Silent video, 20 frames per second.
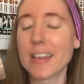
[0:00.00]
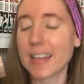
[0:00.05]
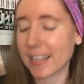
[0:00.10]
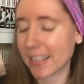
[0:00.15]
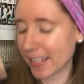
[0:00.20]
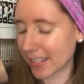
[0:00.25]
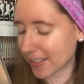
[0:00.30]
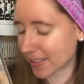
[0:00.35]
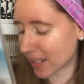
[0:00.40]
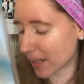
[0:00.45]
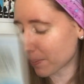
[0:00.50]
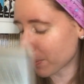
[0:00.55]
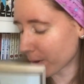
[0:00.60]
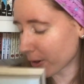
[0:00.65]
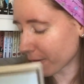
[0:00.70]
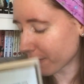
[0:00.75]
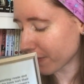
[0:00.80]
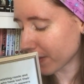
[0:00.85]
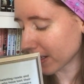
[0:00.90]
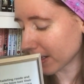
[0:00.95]
He is a
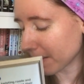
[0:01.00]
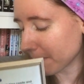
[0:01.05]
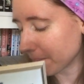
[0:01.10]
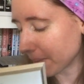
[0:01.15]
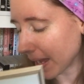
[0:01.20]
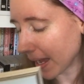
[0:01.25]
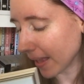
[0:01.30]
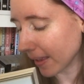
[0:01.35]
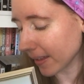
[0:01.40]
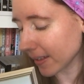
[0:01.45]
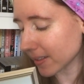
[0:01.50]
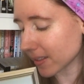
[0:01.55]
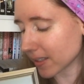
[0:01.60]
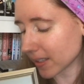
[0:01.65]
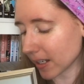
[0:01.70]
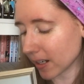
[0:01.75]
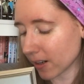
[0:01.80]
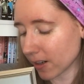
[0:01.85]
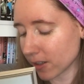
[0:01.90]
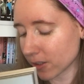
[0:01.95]
perfect balance
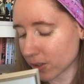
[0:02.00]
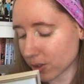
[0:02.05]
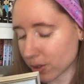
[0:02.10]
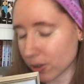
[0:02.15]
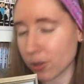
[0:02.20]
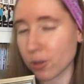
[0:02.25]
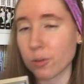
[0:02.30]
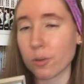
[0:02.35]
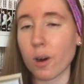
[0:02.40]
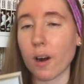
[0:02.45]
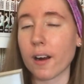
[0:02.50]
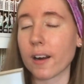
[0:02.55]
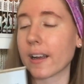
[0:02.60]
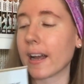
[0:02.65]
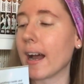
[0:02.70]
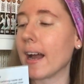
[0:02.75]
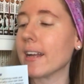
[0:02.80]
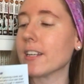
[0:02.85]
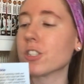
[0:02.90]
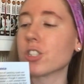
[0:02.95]
here to our
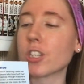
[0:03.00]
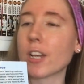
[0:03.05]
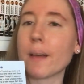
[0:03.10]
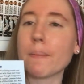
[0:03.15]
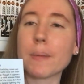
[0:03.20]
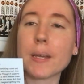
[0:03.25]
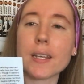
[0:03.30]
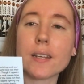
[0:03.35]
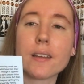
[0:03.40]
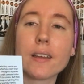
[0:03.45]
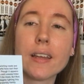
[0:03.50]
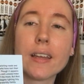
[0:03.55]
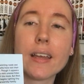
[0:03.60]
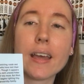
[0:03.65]
guy Chemin.